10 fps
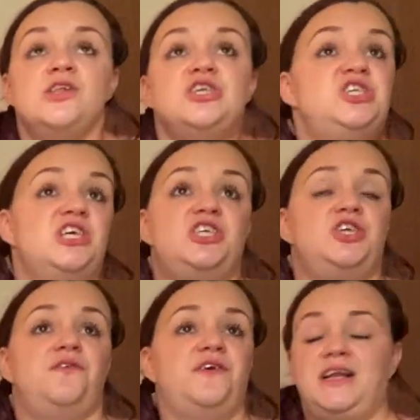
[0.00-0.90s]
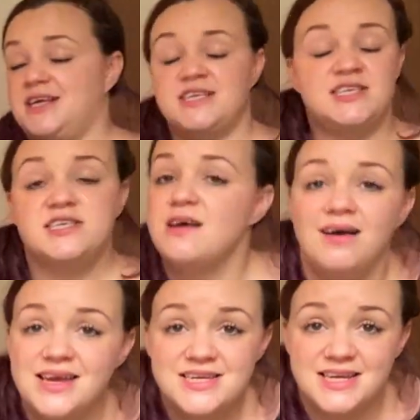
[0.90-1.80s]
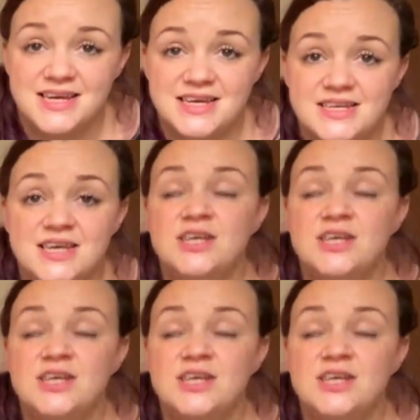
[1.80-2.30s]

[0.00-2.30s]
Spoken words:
Did you feel excited?